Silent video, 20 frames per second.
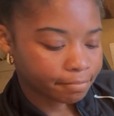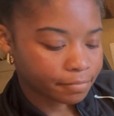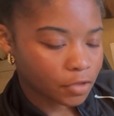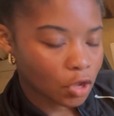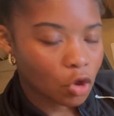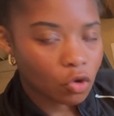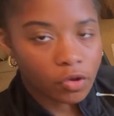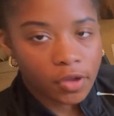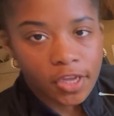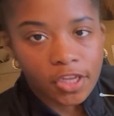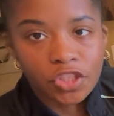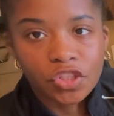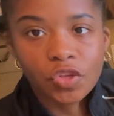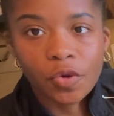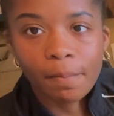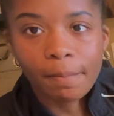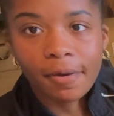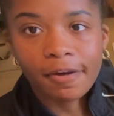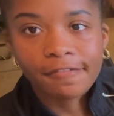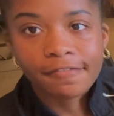Okay,
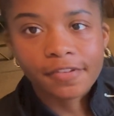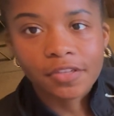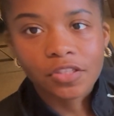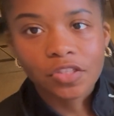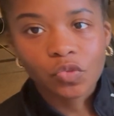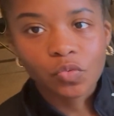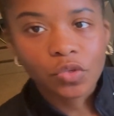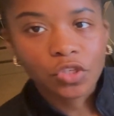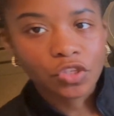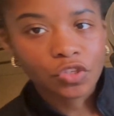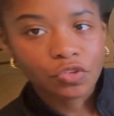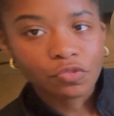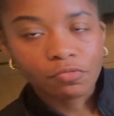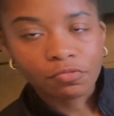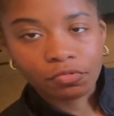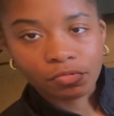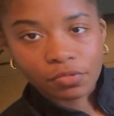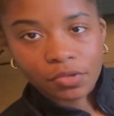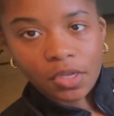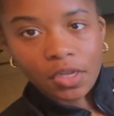so muffins. We could do
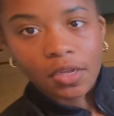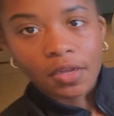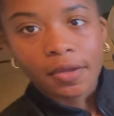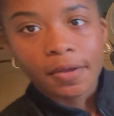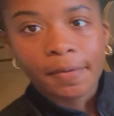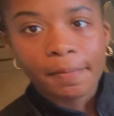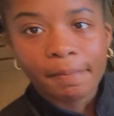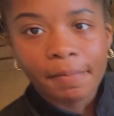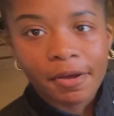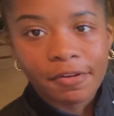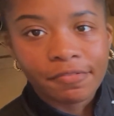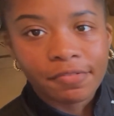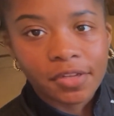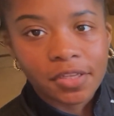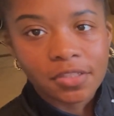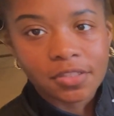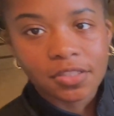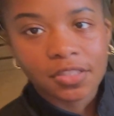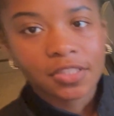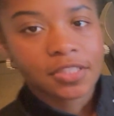
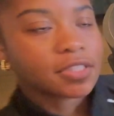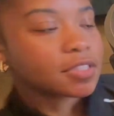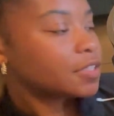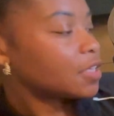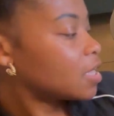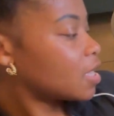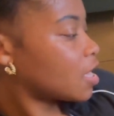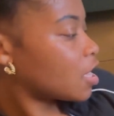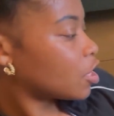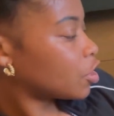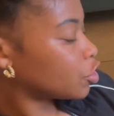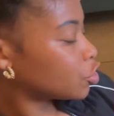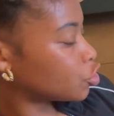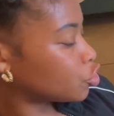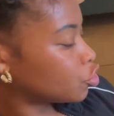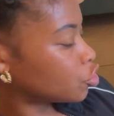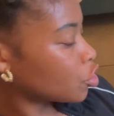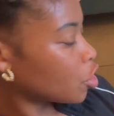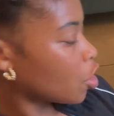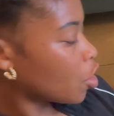muffins.
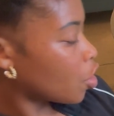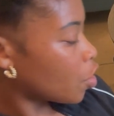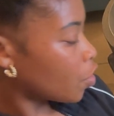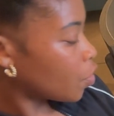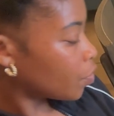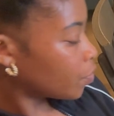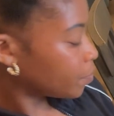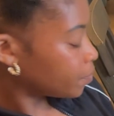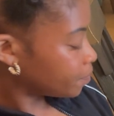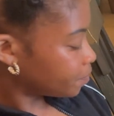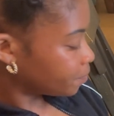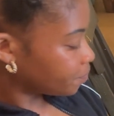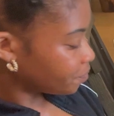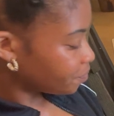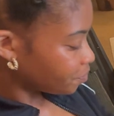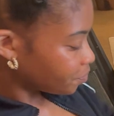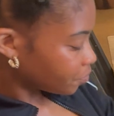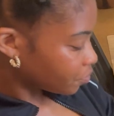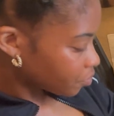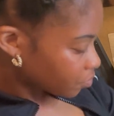So
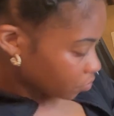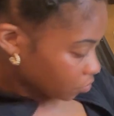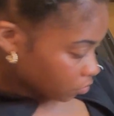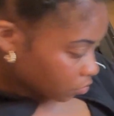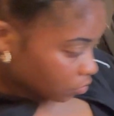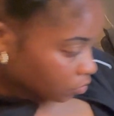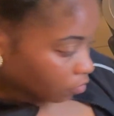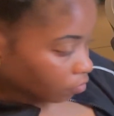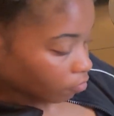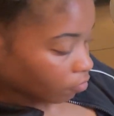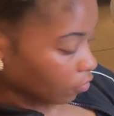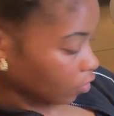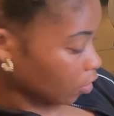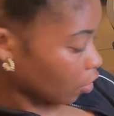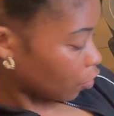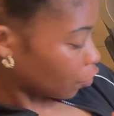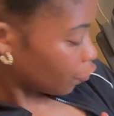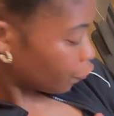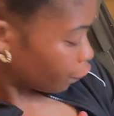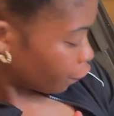
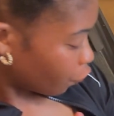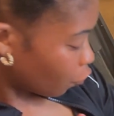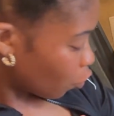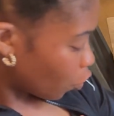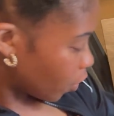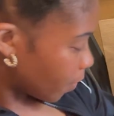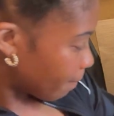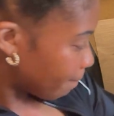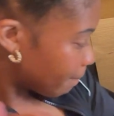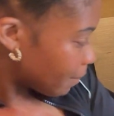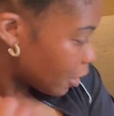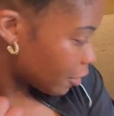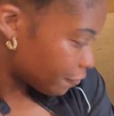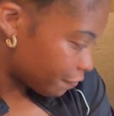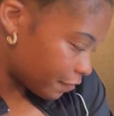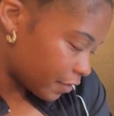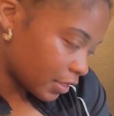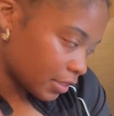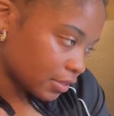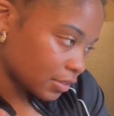for
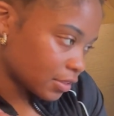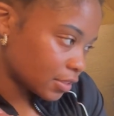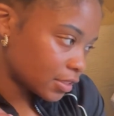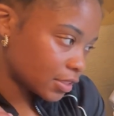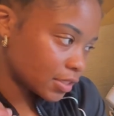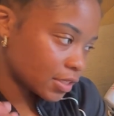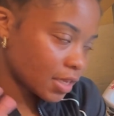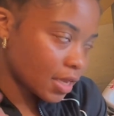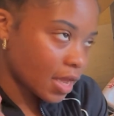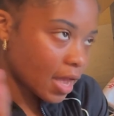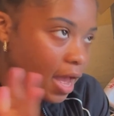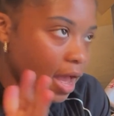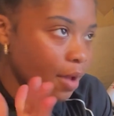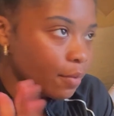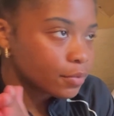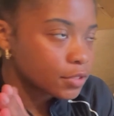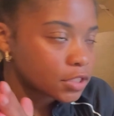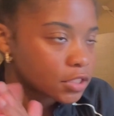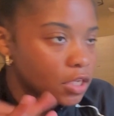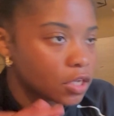muffins, I
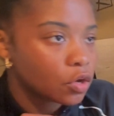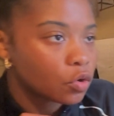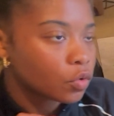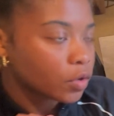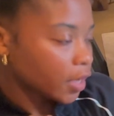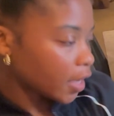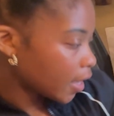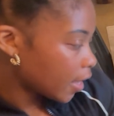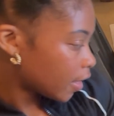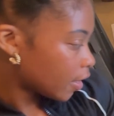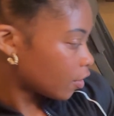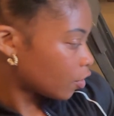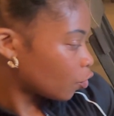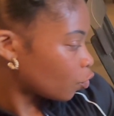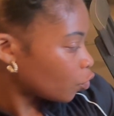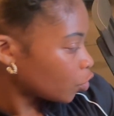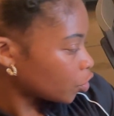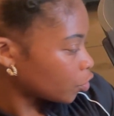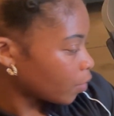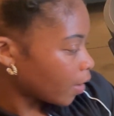would say, okay,
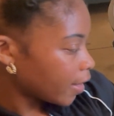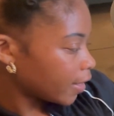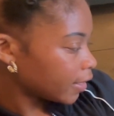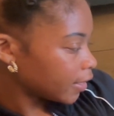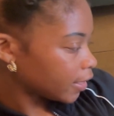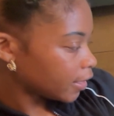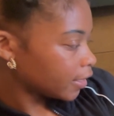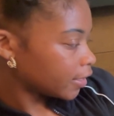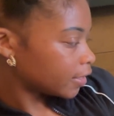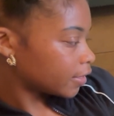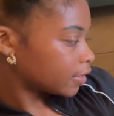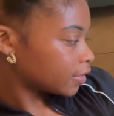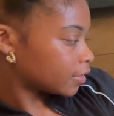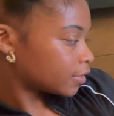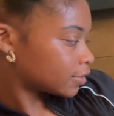what do I need?